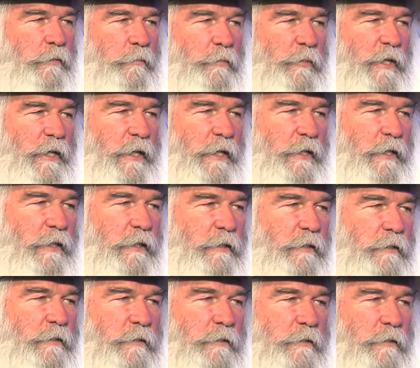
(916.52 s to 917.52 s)
the
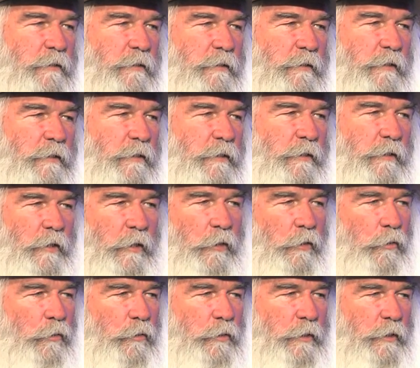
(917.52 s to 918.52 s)
band, and
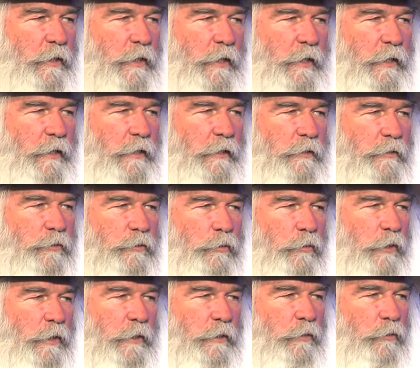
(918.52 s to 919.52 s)
all the guys,
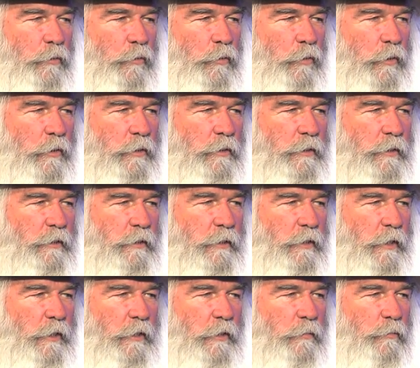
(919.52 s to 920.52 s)
Greg Gordon and
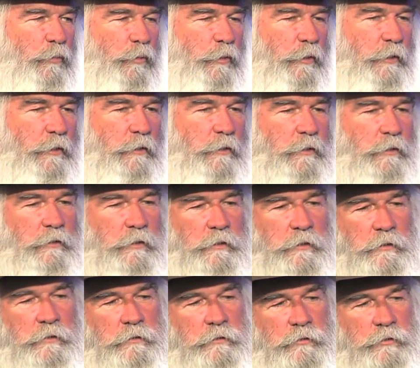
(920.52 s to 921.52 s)
Don Breland
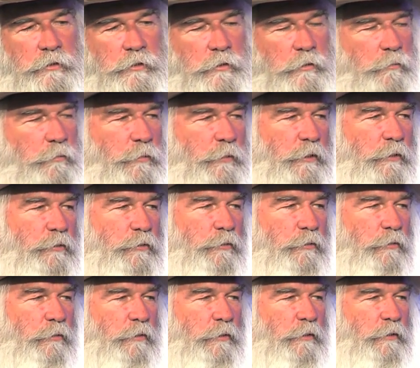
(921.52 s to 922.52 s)
and Skip
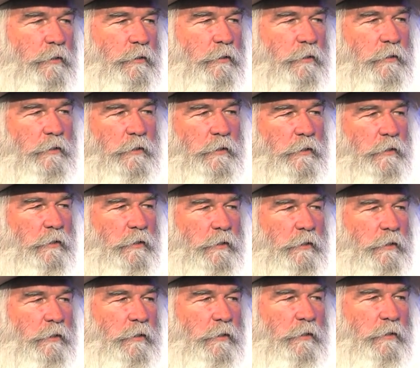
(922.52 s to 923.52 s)
Mitchell and
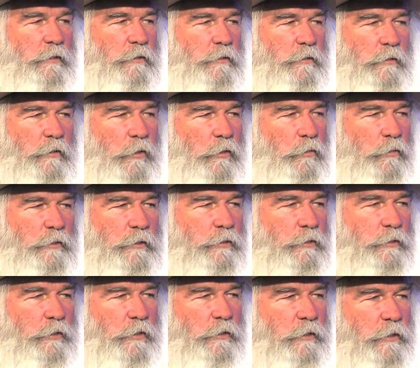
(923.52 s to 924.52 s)
all
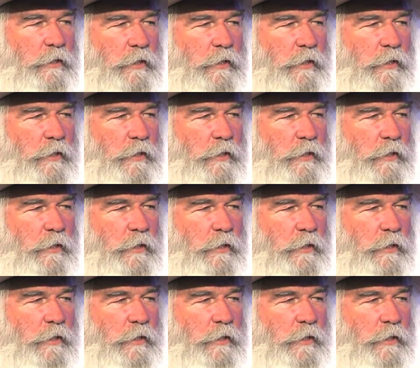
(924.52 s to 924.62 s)
these other